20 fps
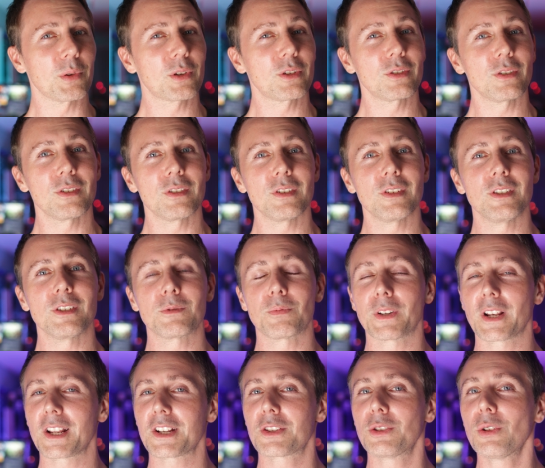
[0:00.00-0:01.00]
because
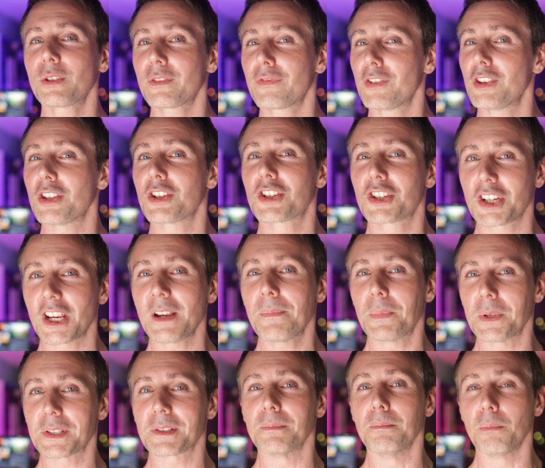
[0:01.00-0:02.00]
when I looked for the
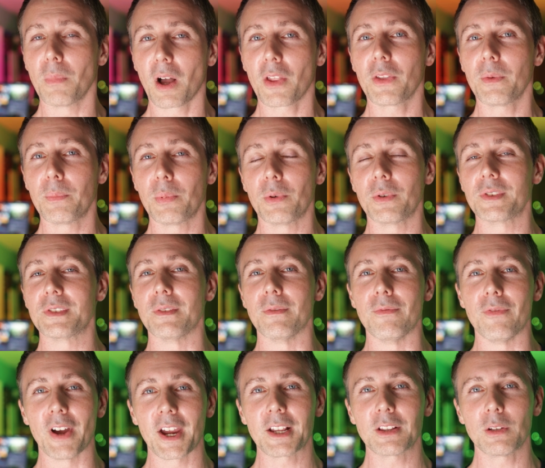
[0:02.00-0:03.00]
cheapest motherboards
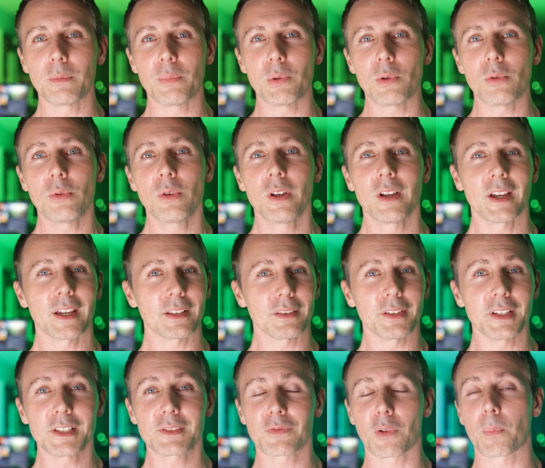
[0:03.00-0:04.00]
available, at
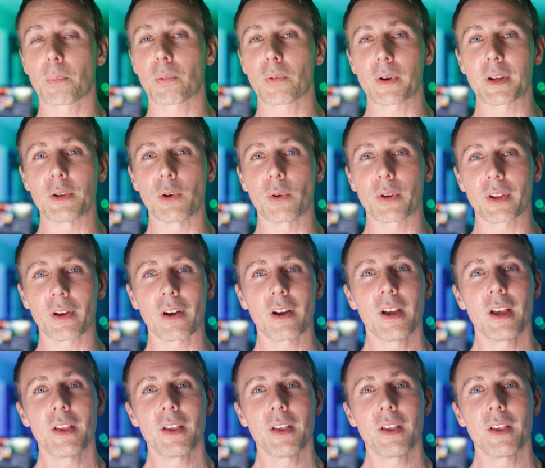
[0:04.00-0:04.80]
least for pre-order,